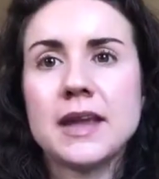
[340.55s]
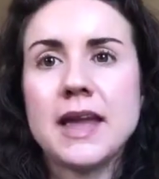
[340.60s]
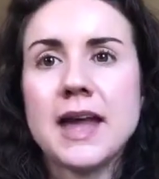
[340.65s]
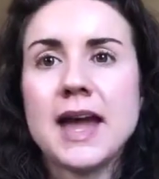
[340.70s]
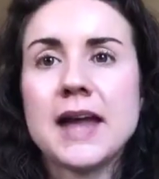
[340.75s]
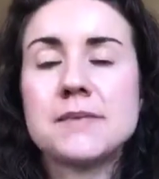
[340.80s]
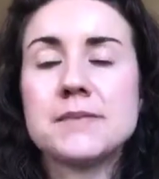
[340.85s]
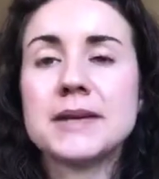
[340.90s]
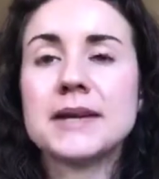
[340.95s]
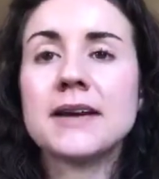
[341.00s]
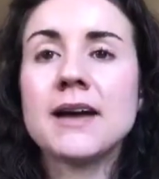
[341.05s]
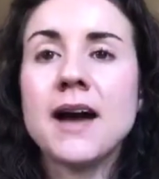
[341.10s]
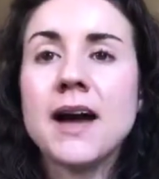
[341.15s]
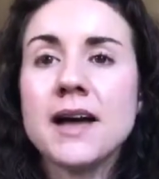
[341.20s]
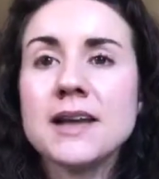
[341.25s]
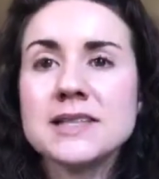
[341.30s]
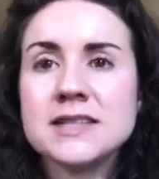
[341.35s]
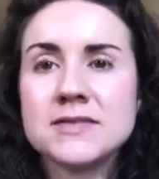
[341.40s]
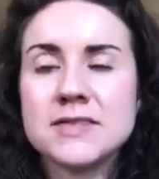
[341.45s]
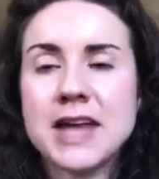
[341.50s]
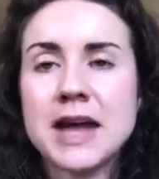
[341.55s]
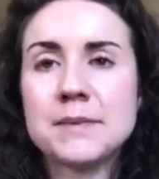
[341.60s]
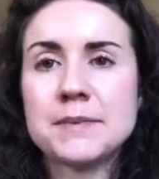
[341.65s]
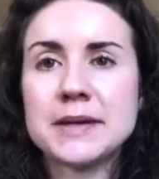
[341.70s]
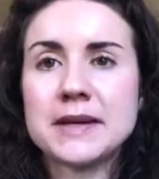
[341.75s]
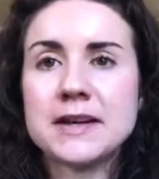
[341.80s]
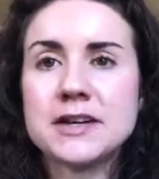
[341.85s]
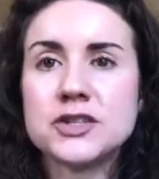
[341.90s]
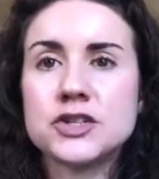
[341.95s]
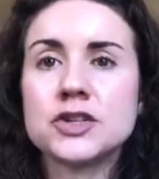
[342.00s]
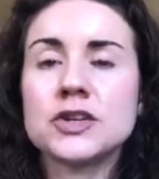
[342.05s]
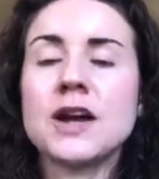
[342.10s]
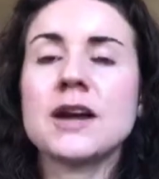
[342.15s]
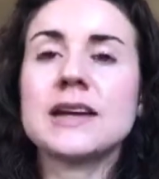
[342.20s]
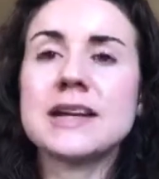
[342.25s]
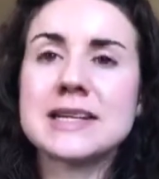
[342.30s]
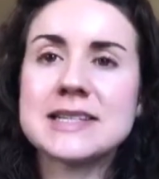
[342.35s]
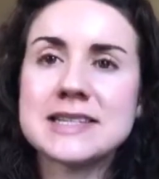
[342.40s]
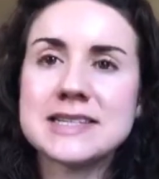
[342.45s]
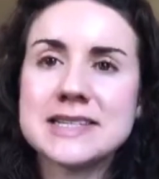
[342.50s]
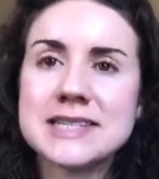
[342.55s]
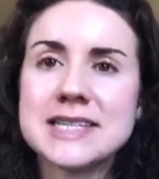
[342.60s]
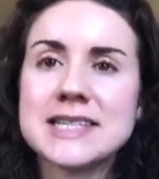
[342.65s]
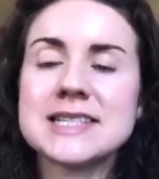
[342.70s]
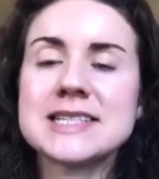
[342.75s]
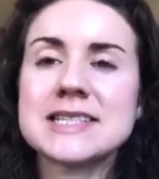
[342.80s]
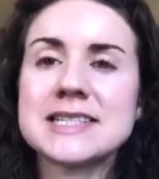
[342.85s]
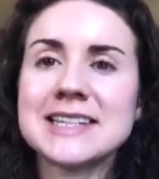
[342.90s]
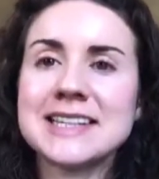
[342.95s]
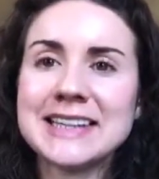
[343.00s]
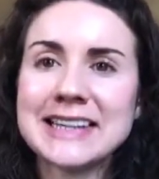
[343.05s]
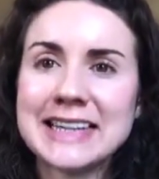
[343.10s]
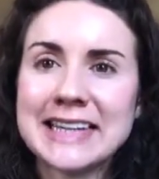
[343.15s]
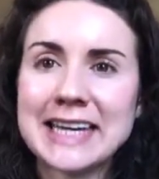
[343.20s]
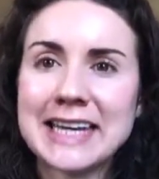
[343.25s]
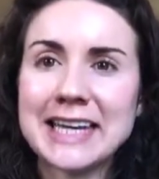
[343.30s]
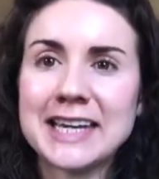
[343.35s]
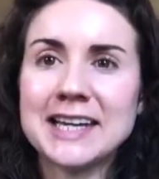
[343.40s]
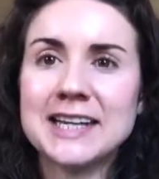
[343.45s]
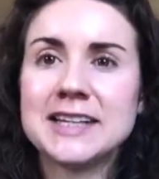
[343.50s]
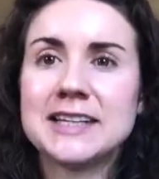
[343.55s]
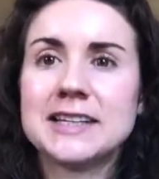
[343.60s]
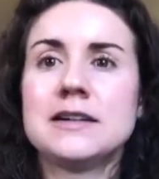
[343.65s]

And because of that, because you're not consistently